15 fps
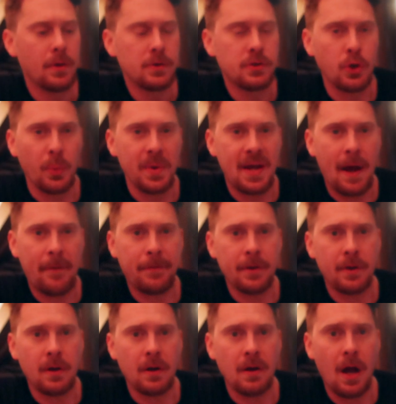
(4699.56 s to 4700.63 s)
So we got the
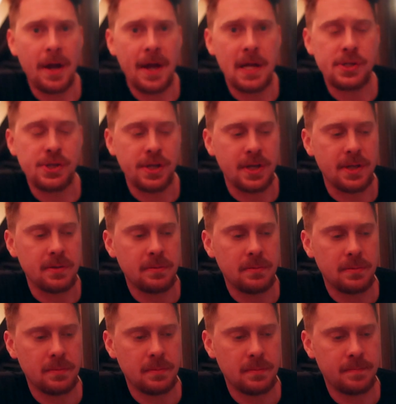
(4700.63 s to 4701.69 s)
karaage chicken.
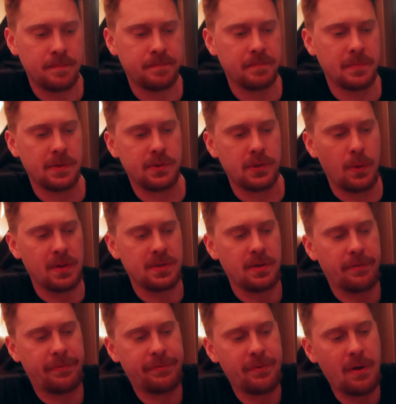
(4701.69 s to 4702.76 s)
So it's
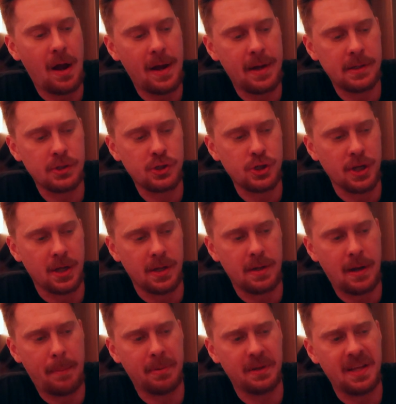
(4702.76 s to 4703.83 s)
a fried chicken.
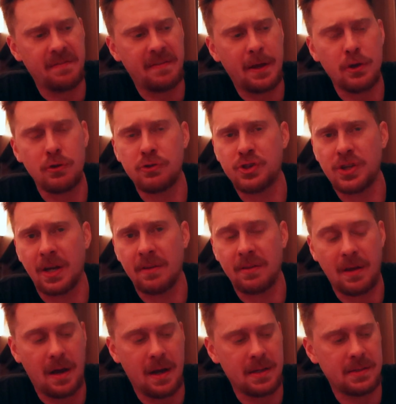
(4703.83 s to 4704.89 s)
I believe they use chicken
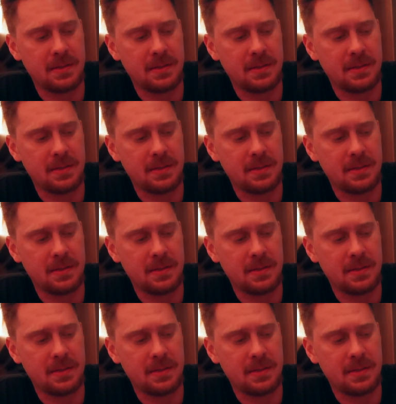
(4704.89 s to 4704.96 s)
thighs.